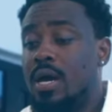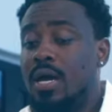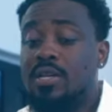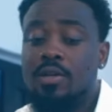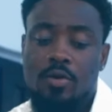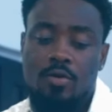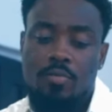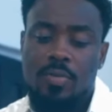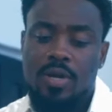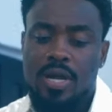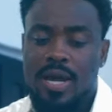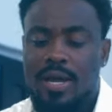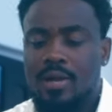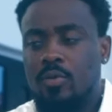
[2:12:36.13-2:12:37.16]
I know,
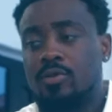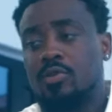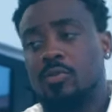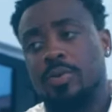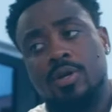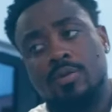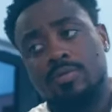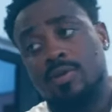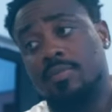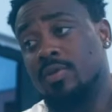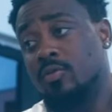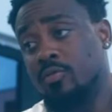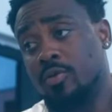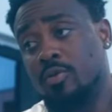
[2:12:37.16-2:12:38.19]
but I want to pick up
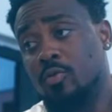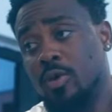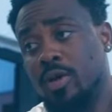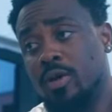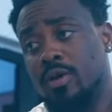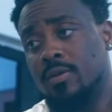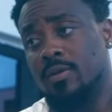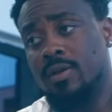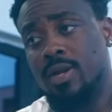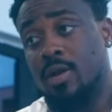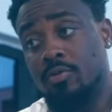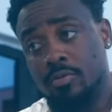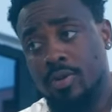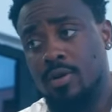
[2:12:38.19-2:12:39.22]
something real quick.
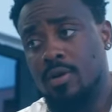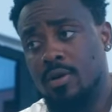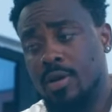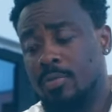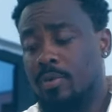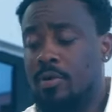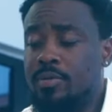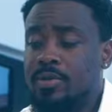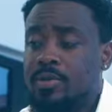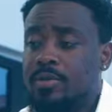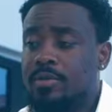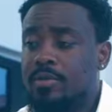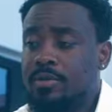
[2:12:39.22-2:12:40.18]
I won't be long, I promise.